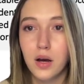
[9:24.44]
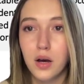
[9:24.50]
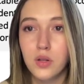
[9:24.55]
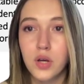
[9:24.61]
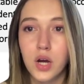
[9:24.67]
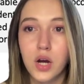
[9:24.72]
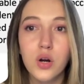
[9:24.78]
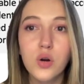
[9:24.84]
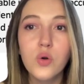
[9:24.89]

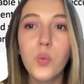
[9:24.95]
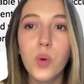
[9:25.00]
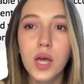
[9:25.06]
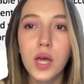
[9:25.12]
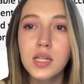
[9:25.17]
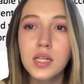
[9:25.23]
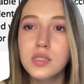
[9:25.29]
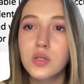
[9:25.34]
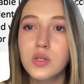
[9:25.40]
on our
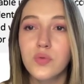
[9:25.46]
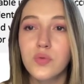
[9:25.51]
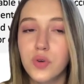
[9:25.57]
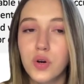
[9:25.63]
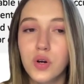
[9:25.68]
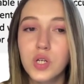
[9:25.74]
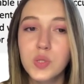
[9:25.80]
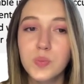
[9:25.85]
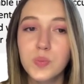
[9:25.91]
ways, of
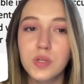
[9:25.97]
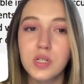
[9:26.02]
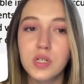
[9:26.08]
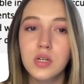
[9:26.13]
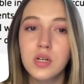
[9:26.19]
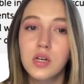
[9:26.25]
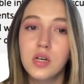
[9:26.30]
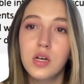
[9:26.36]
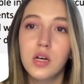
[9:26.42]
course,
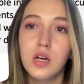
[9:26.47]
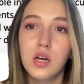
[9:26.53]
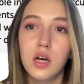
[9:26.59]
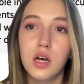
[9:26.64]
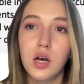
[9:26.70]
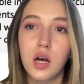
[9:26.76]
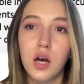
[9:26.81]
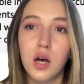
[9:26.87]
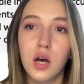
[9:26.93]
but
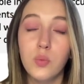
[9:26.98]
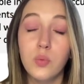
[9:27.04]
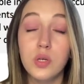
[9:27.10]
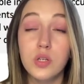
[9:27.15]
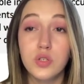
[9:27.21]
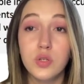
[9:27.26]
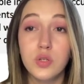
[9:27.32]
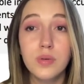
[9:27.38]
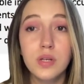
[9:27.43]

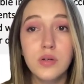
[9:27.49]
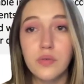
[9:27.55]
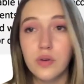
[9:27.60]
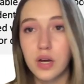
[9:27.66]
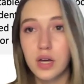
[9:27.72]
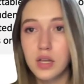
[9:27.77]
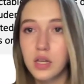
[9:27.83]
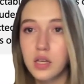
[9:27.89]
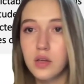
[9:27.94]
we should be
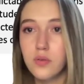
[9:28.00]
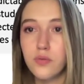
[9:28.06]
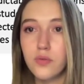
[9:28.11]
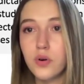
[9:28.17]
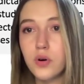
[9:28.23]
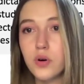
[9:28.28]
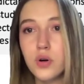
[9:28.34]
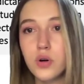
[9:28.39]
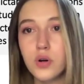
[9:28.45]
ready
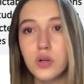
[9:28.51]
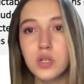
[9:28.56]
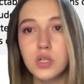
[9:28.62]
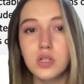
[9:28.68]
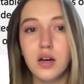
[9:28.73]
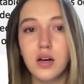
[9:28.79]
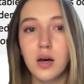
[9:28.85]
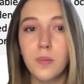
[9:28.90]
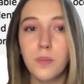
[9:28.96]
for
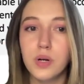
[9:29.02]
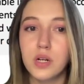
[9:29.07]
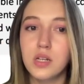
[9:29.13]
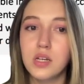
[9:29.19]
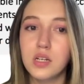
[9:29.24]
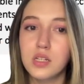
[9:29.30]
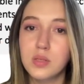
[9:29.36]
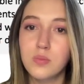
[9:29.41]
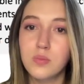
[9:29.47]
the
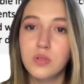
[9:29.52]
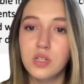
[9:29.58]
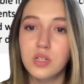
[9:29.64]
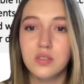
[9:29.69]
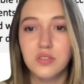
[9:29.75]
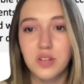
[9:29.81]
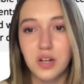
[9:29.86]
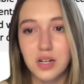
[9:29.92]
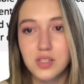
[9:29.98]
unpredictable
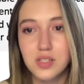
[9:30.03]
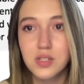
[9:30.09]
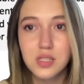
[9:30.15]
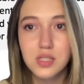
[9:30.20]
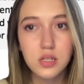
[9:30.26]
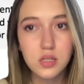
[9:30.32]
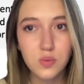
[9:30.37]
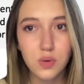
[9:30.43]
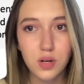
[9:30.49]

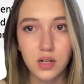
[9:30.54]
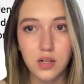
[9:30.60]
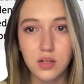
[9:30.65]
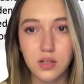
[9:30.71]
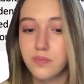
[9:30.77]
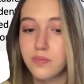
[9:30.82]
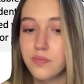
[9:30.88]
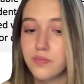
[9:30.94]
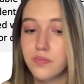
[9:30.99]
interactions as
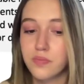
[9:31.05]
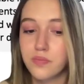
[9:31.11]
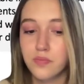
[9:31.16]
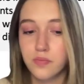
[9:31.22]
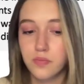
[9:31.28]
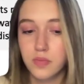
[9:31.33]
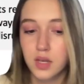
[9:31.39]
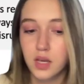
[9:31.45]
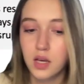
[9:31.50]
well.
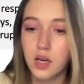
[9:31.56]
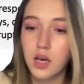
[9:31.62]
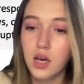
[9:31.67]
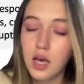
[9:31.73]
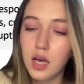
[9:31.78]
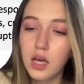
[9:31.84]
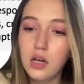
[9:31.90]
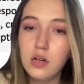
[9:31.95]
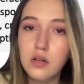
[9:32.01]

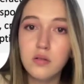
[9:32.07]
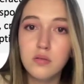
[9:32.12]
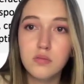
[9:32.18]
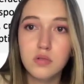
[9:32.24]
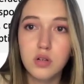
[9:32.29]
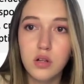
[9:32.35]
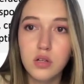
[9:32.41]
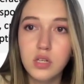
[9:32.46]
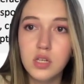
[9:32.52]
And
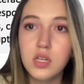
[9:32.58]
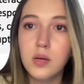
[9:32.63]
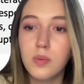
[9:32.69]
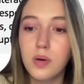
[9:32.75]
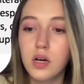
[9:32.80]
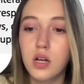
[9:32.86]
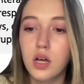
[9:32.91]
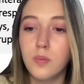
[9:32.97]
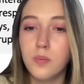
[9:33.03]
talking
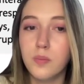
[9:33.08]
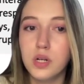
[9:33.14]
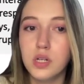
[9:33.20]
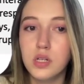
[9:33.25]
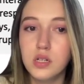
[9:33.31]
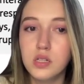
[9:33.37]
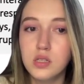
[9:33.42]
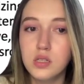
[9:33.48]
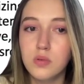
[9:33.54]
about
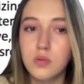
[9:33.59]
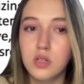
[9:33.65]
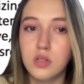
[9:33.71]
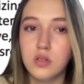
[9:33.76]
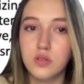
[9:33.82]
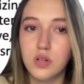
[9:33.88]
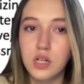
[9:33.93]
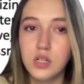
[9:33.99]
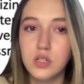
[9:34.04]
unpredictable
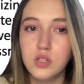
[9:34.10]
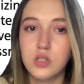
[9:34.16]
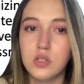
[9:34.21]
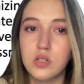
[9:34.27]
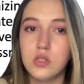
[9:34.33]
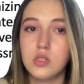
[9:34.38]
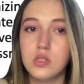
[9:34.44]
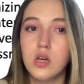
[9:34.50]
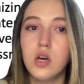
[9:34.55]

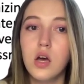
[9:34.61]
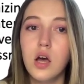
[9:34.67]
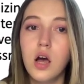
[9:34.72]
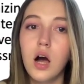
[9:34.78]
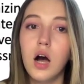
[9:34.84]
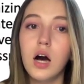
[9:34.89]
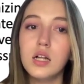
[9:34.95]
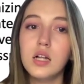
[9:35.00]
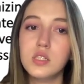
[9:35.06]
interactions,
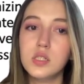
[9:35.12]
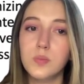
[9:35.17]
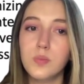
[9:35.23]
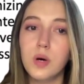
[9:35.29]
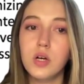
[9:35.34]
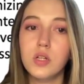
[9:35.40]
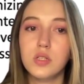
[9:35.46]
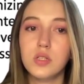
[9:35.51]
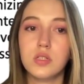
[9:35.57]

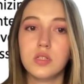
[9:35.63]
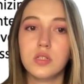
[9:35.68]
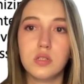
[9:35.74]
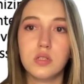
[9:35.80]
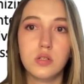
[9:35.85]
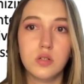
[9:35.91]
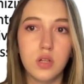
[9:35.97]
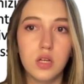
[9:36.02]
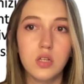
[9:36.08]
hotspots
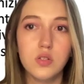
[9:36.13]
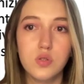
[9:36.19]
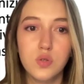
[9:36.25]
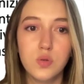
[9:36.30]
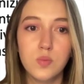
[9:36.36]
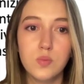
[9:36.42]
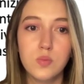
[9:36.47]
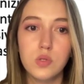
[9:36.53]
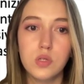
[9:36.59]
in
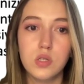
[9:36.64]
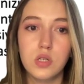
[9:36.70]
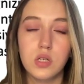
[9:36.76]
classroom